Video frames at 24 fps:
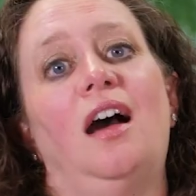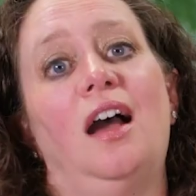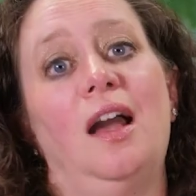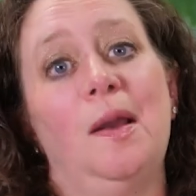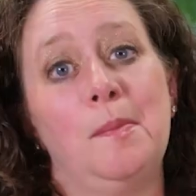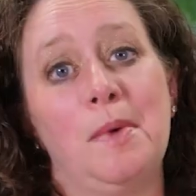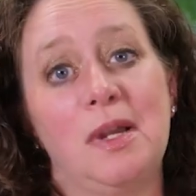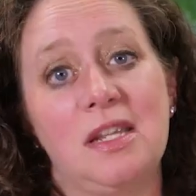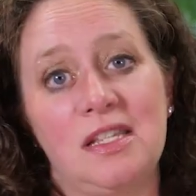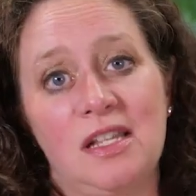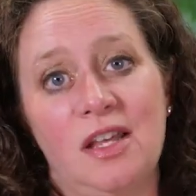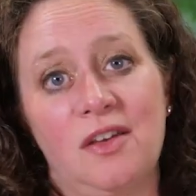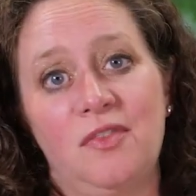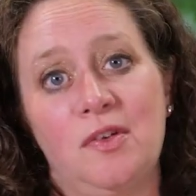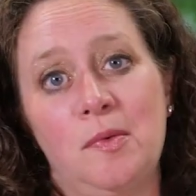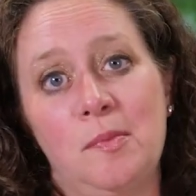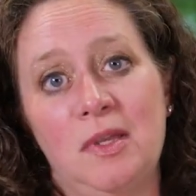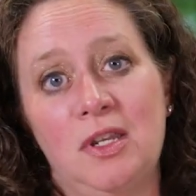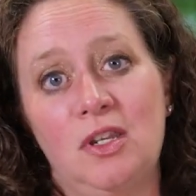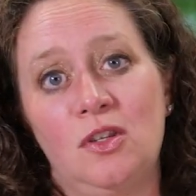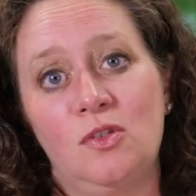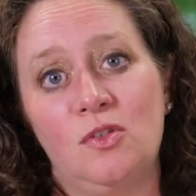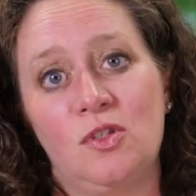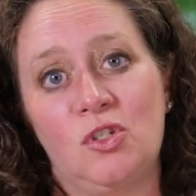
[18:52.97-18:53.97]
I myself am
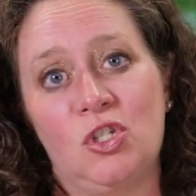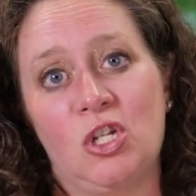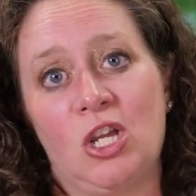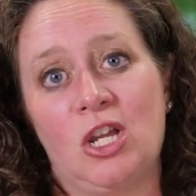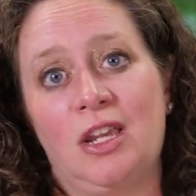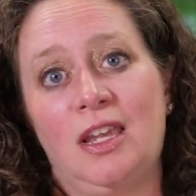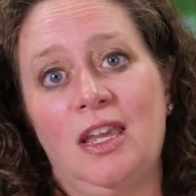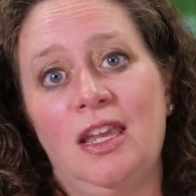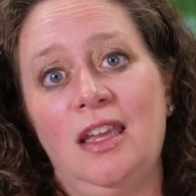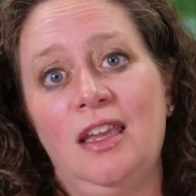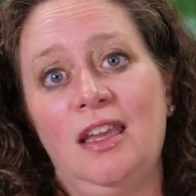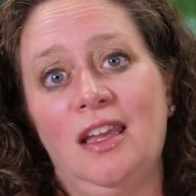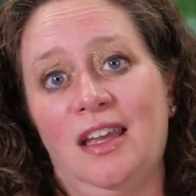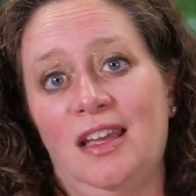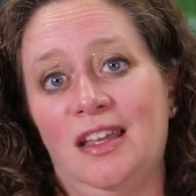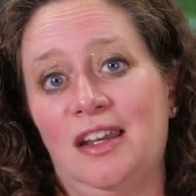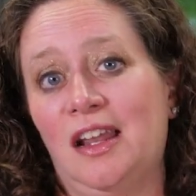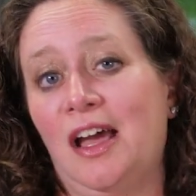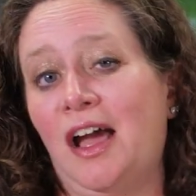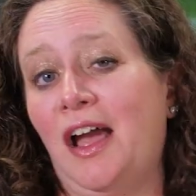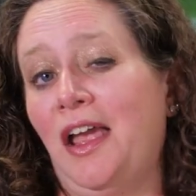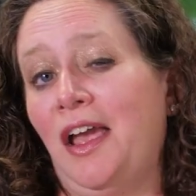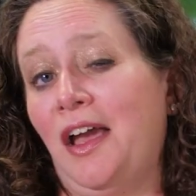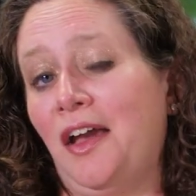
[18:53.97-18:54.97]
a news junkie,
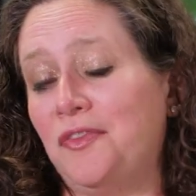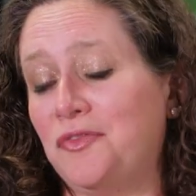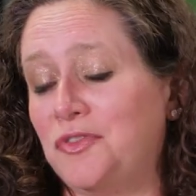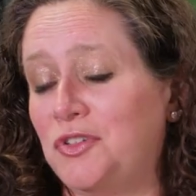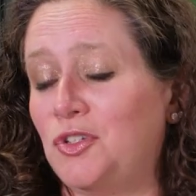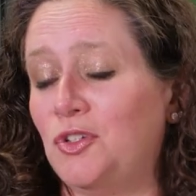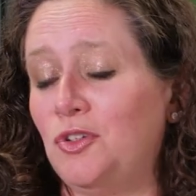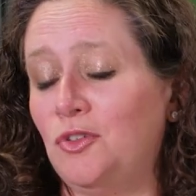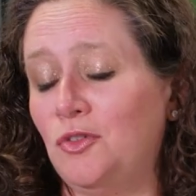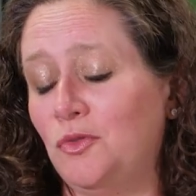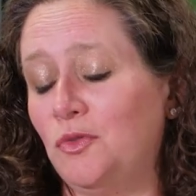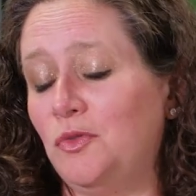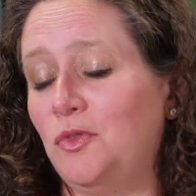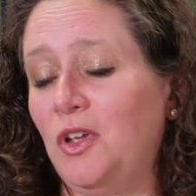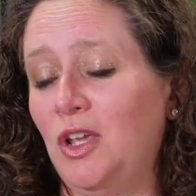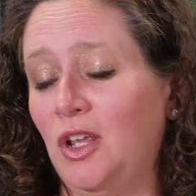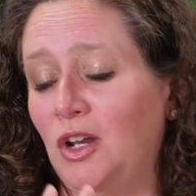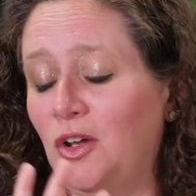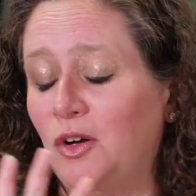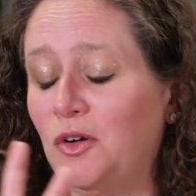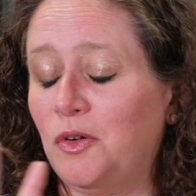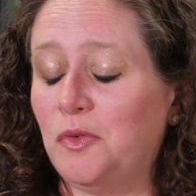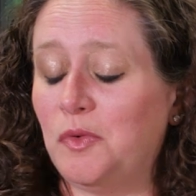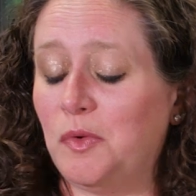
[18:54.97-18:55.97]
and I have
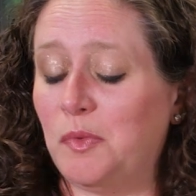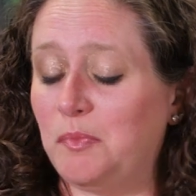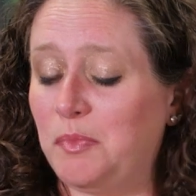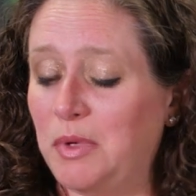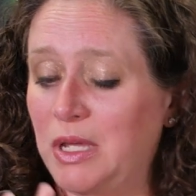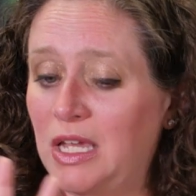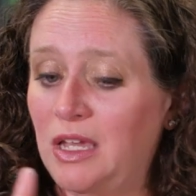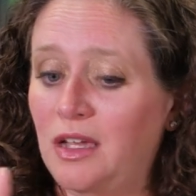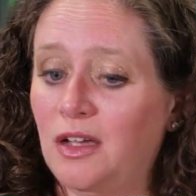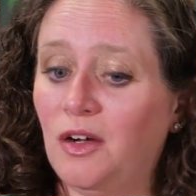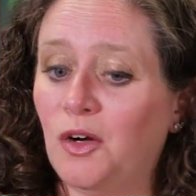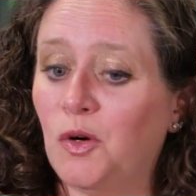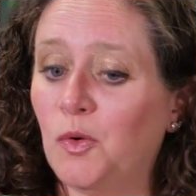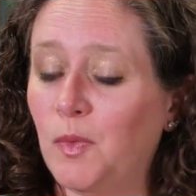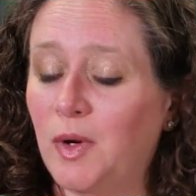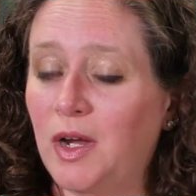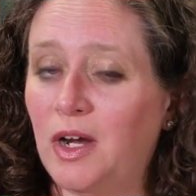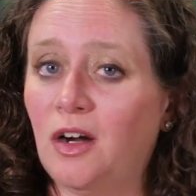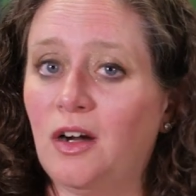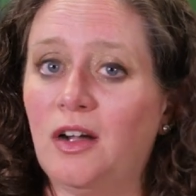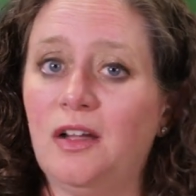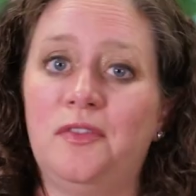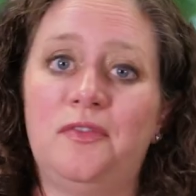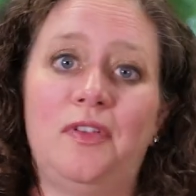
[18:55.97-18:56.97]
to, be
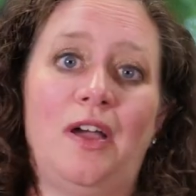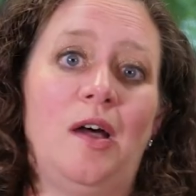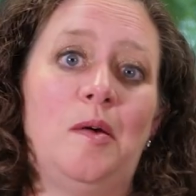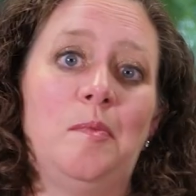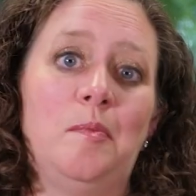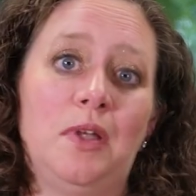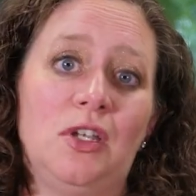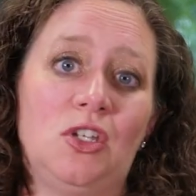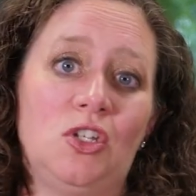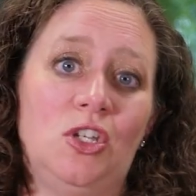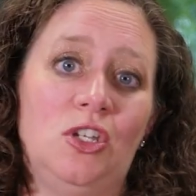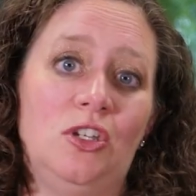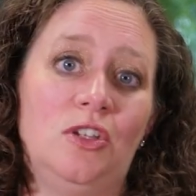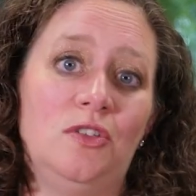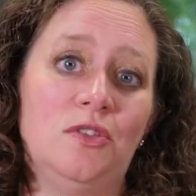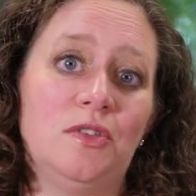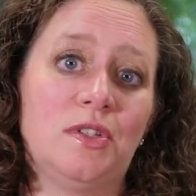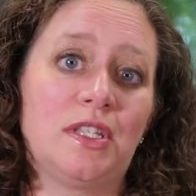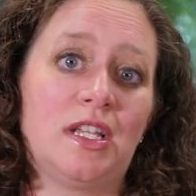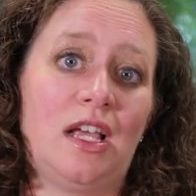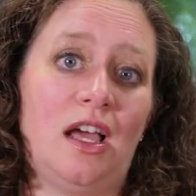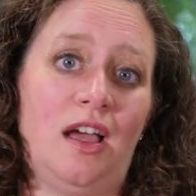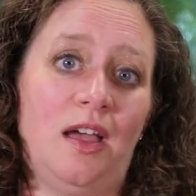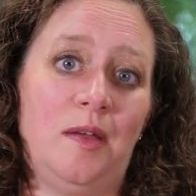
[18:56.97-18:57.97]
aware of how much
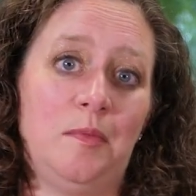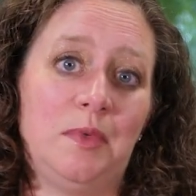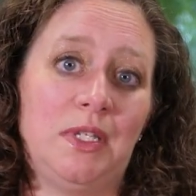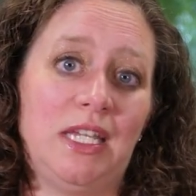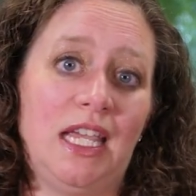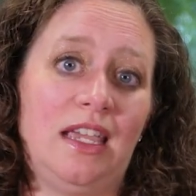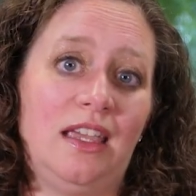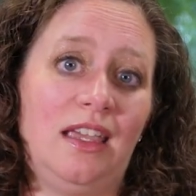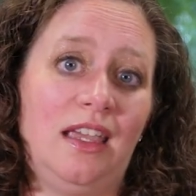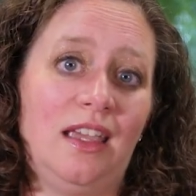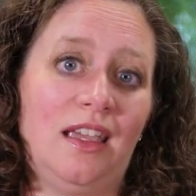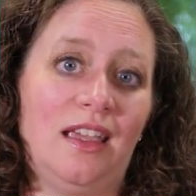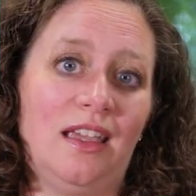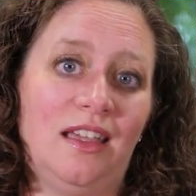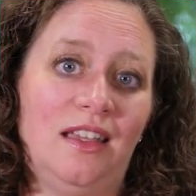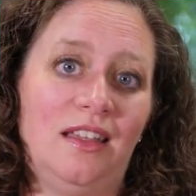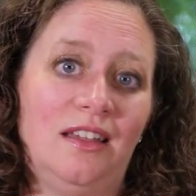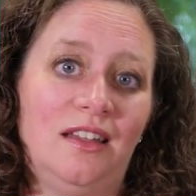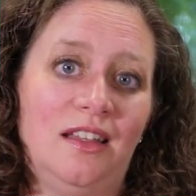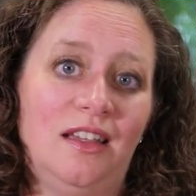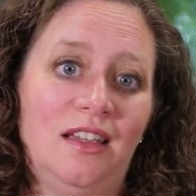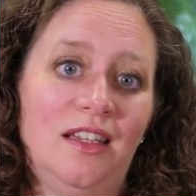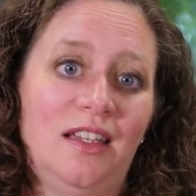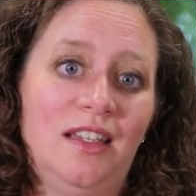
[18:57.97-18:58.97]
news I'm taking
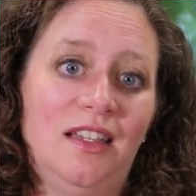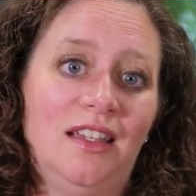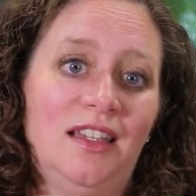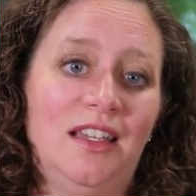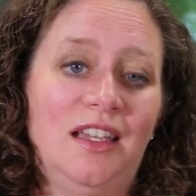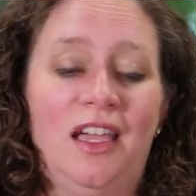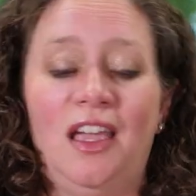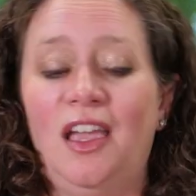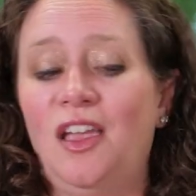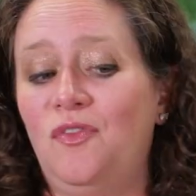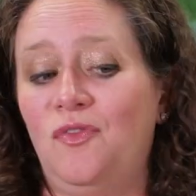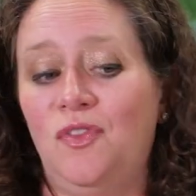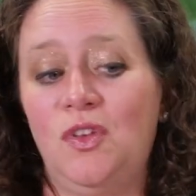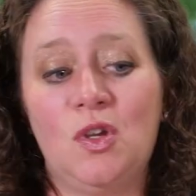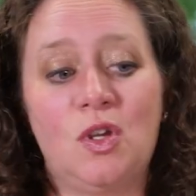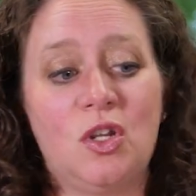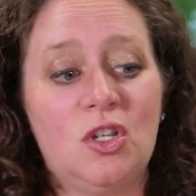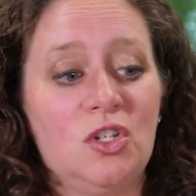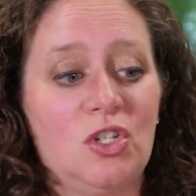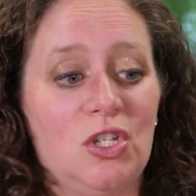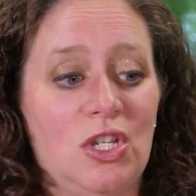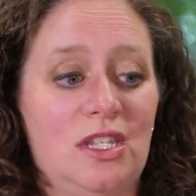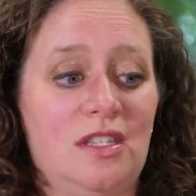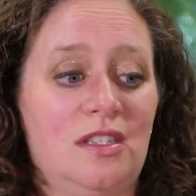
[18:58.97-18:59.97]
in. If you
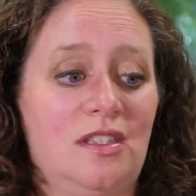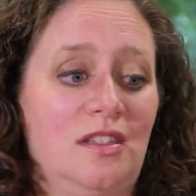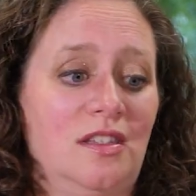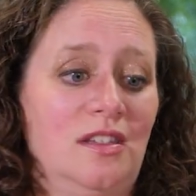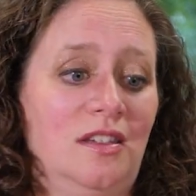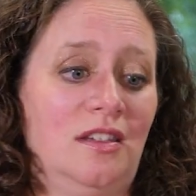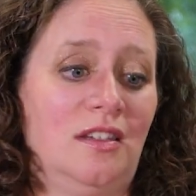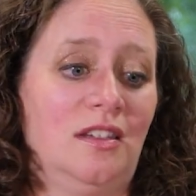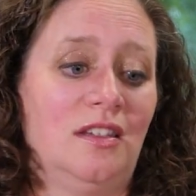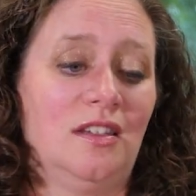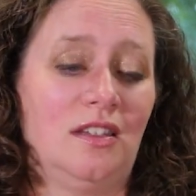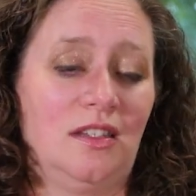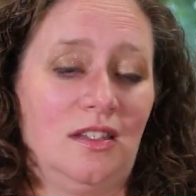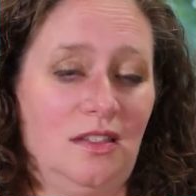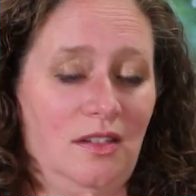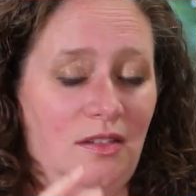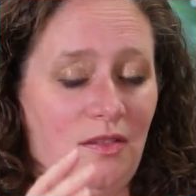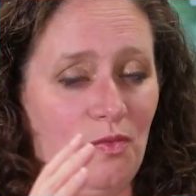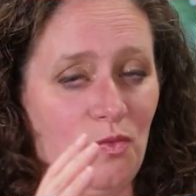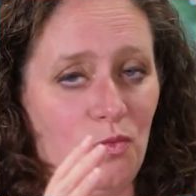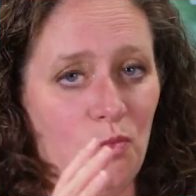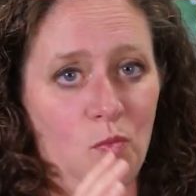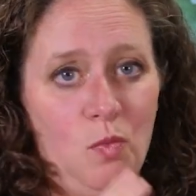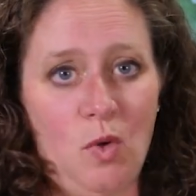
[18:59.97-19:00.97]
can just
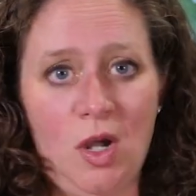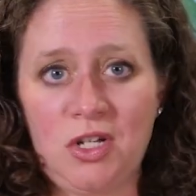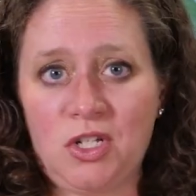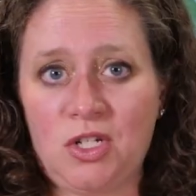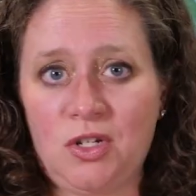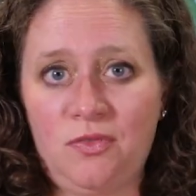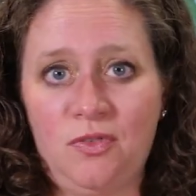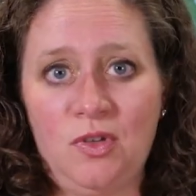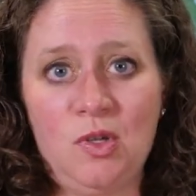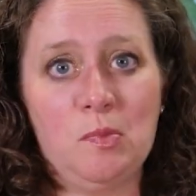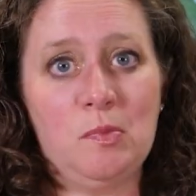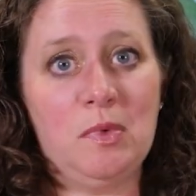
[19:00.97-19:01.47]
watch a few